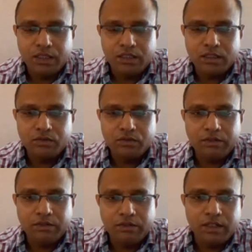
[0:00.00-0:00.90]
this is
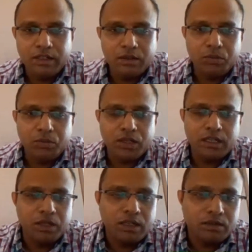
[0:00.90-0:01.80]
very
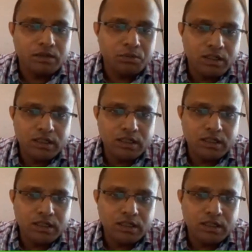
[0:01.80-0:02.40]
important, because based